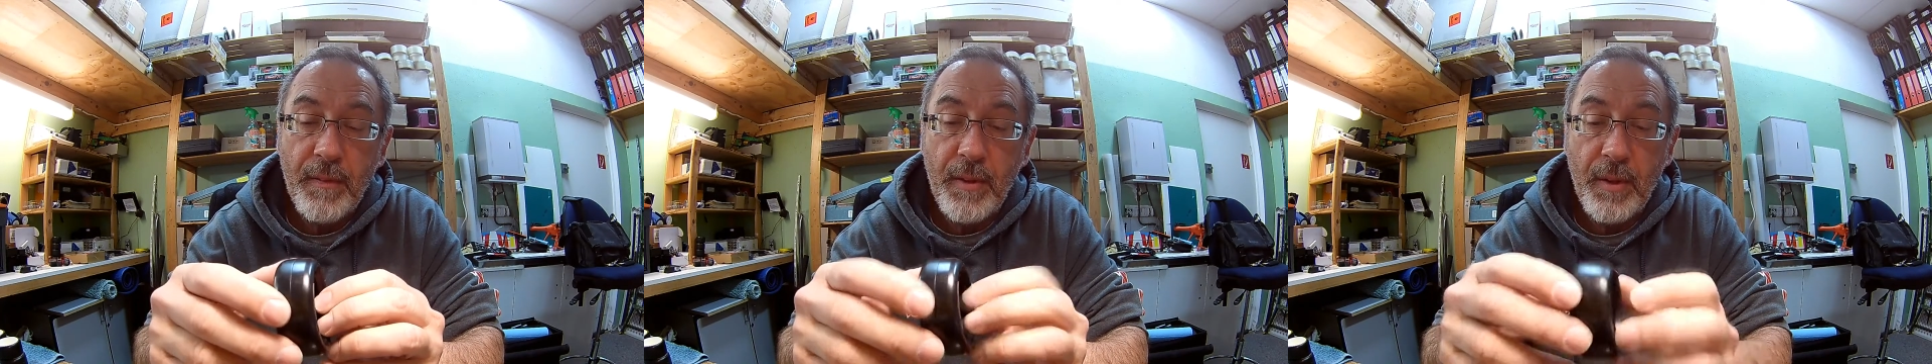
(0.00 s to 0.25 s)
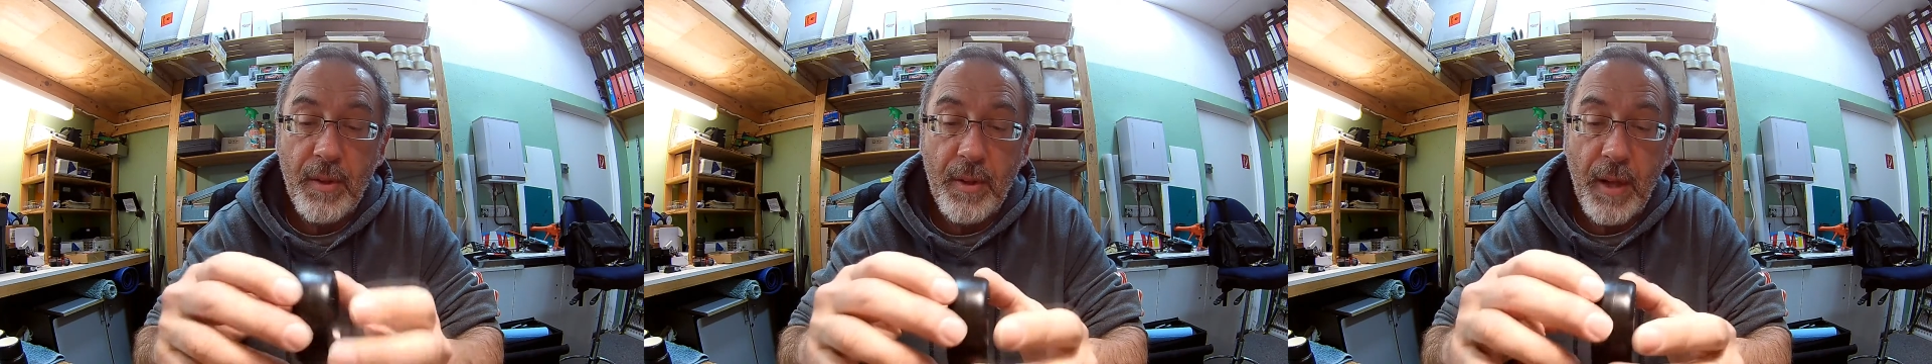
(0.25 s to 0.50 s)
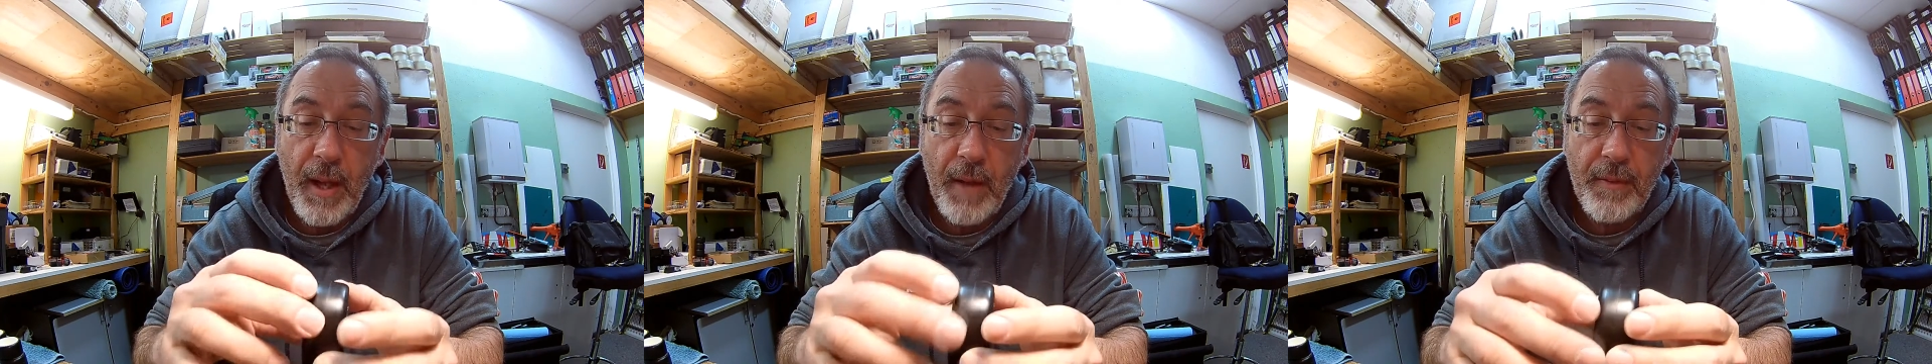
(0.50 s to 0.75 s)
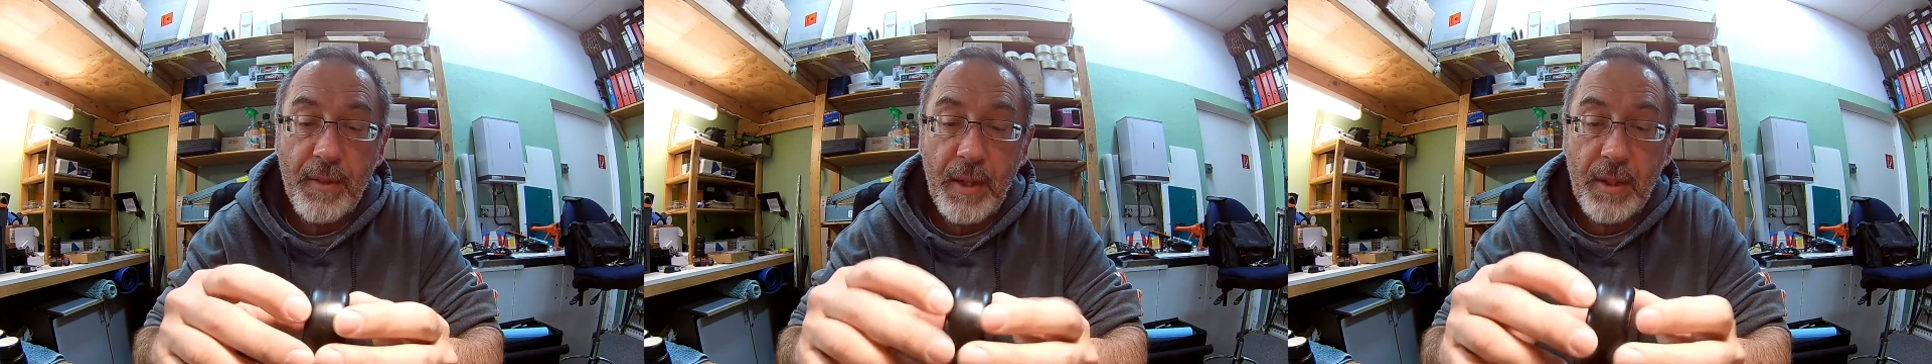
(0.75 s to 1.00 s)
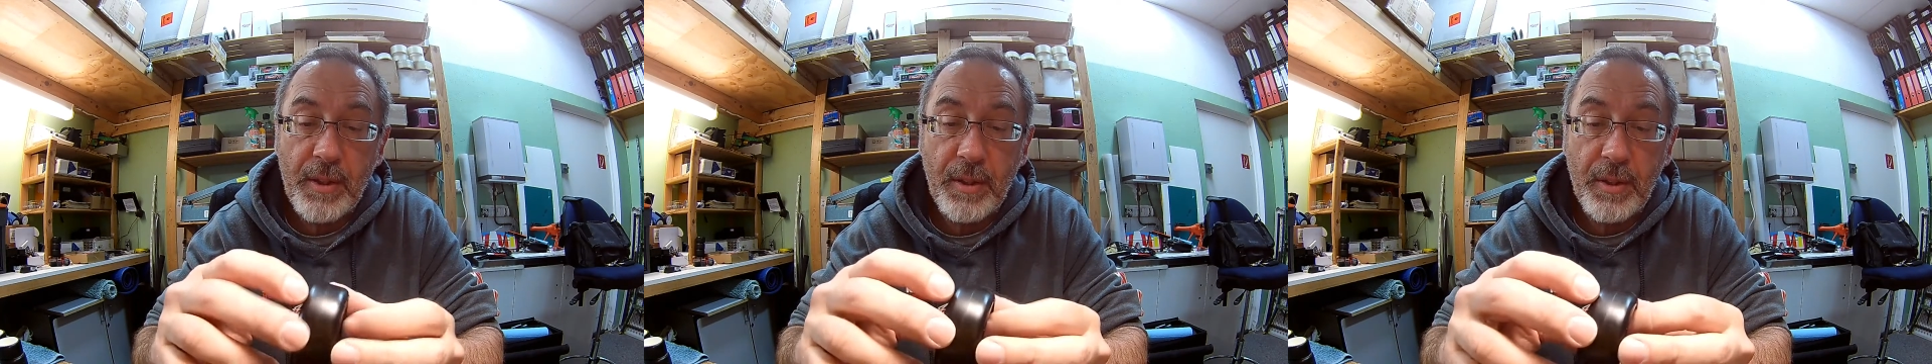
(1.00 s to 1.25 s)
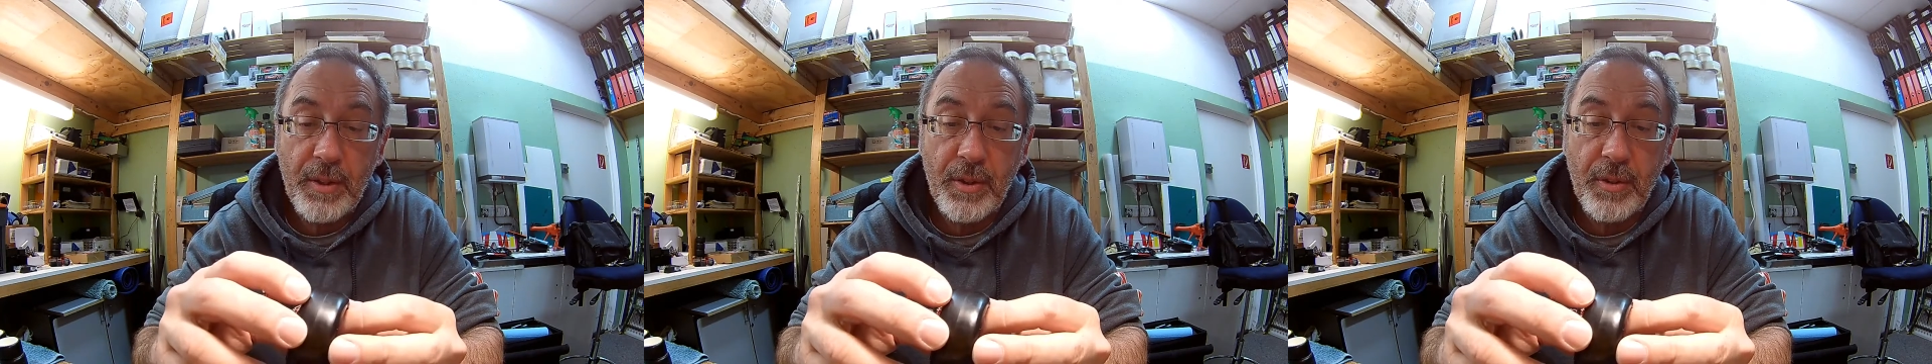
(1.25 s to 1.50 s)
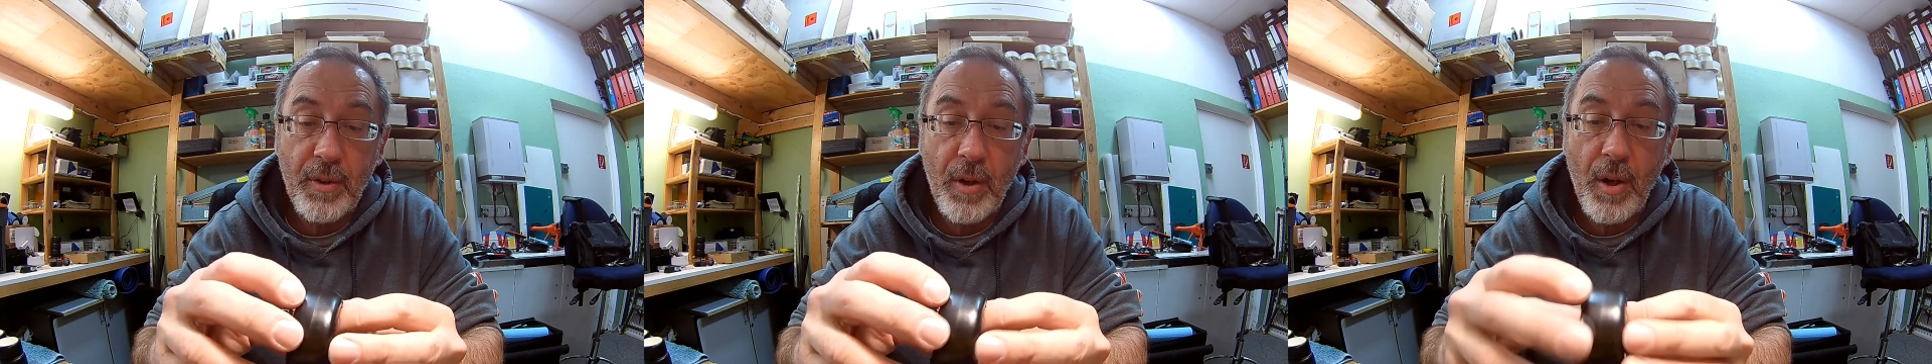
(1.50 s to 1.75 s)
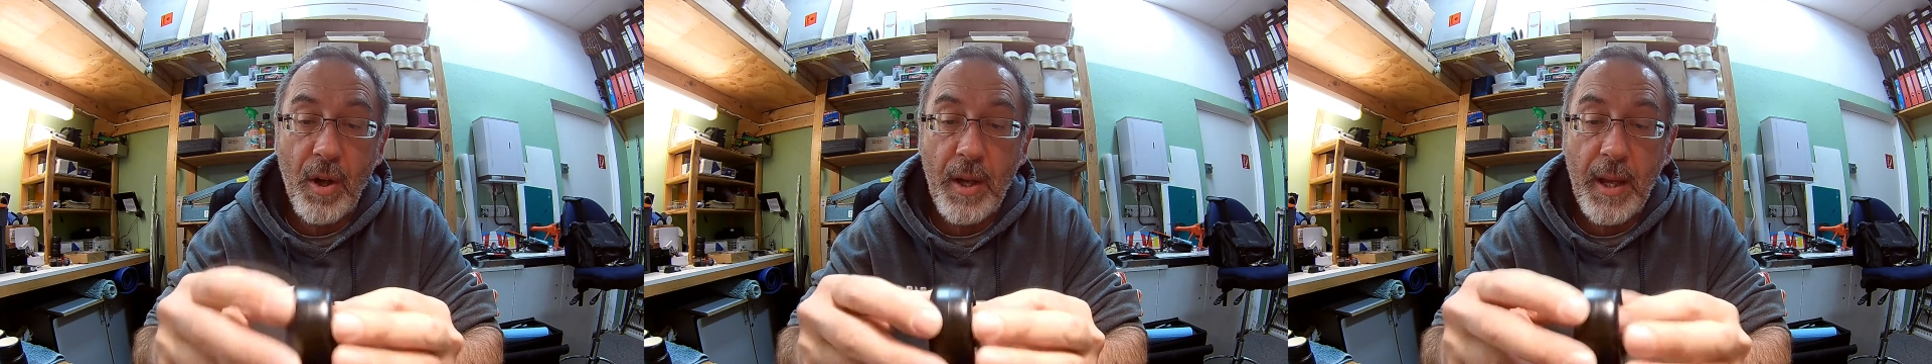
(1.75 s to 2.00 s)
for you to have to actually
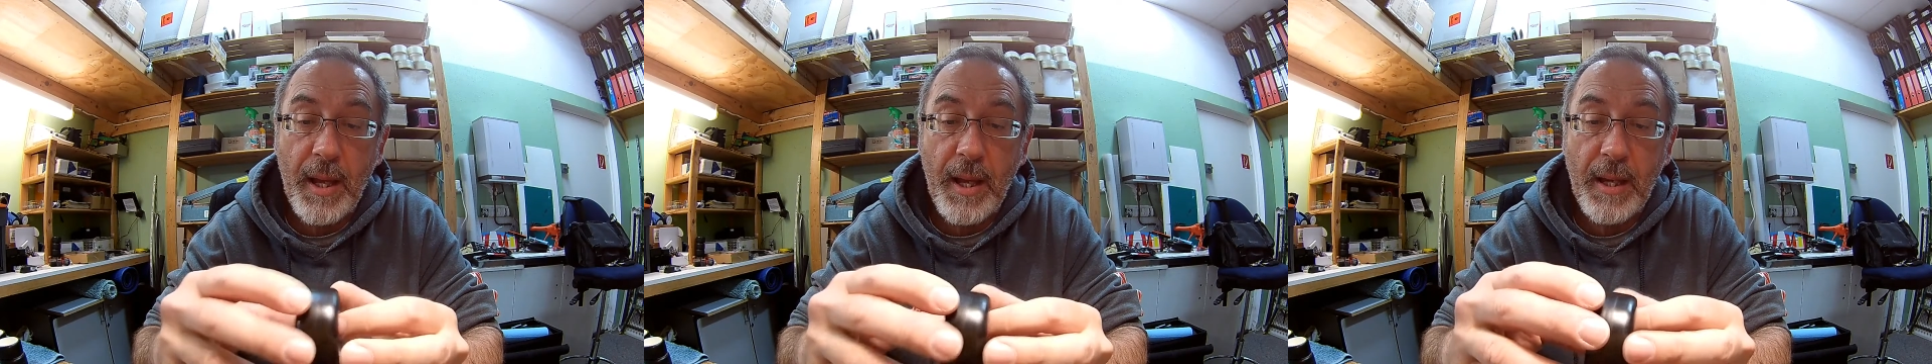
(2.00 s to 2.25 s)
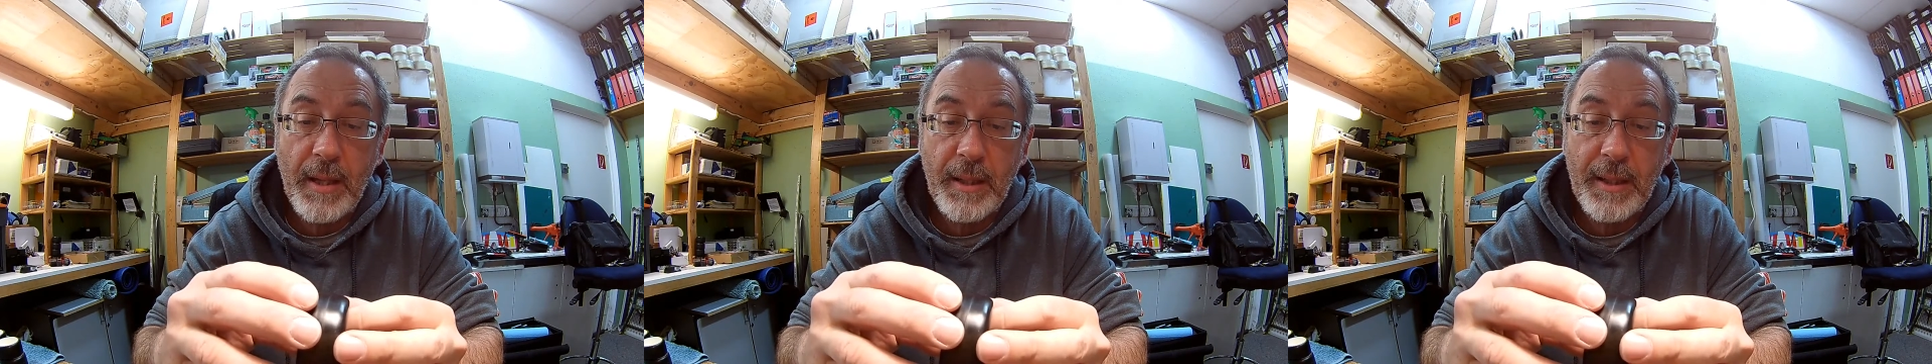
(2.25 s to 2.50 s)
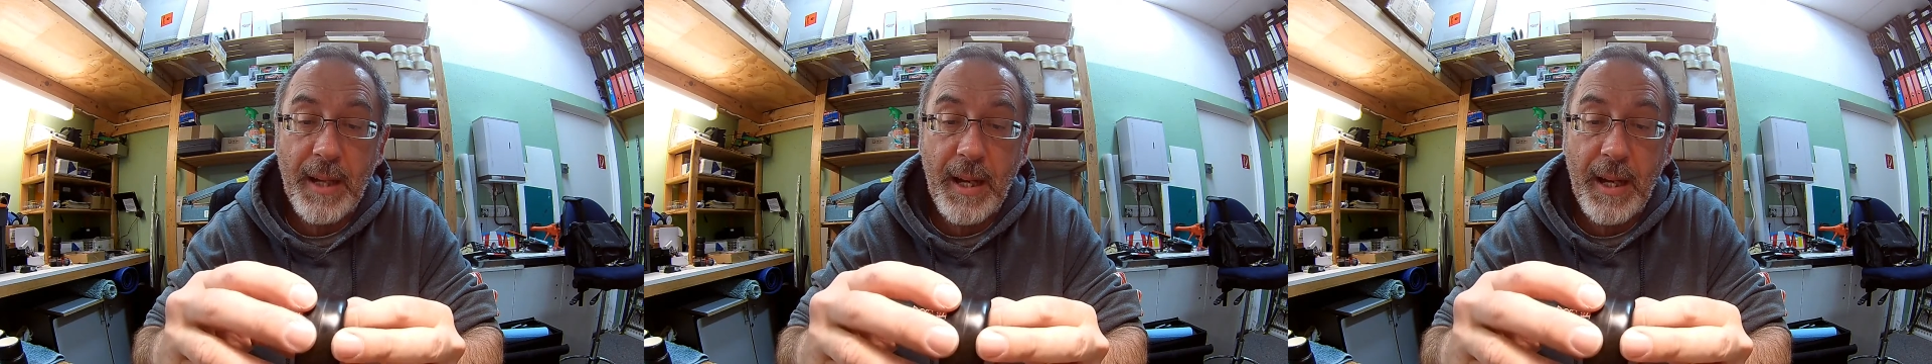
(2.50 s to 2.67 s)
try and